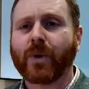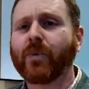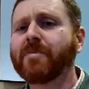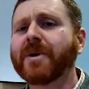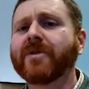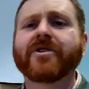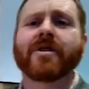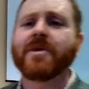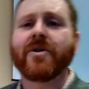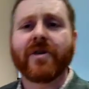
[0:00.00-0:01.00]
We build
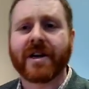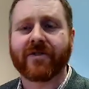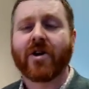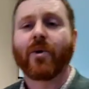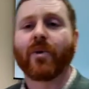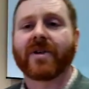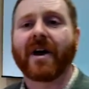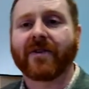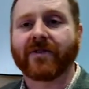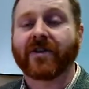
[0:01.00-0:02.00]
communities with
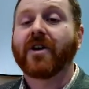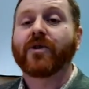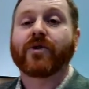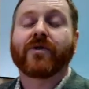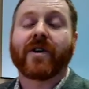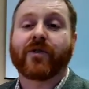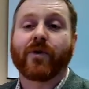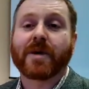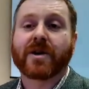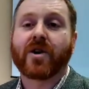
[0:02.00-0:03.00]
others. Those of us who
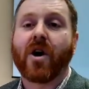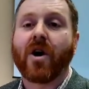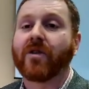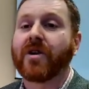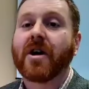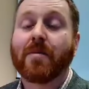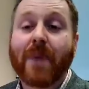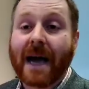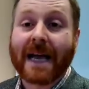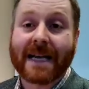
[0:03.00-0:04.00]
have been called
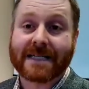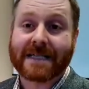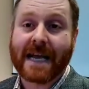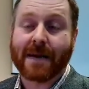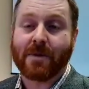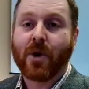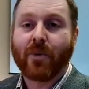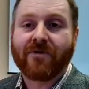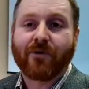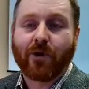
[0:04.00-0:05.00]
by his name,
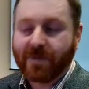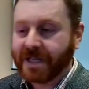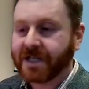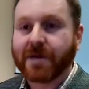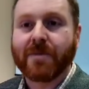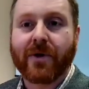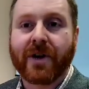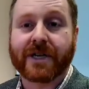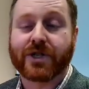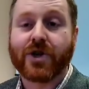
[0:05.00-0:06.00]
we form these
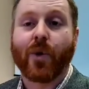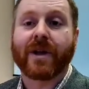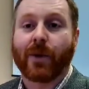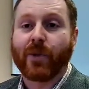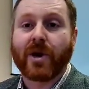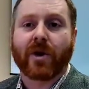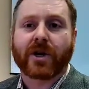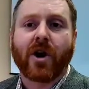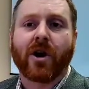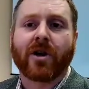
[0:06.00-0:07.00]
communities knowing that we are a
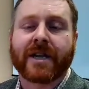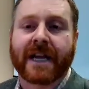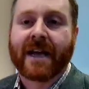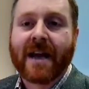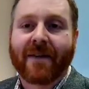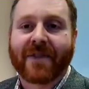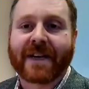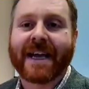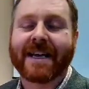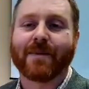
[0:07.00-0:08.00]
colony of the
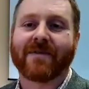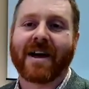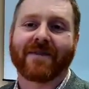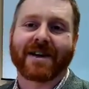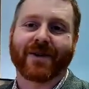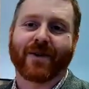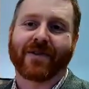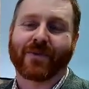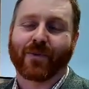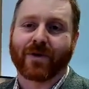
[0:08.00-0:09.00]
kingdom of heaven here on
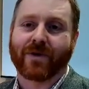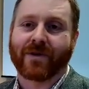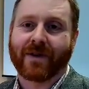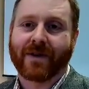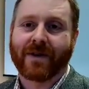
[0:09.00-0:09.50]
this world.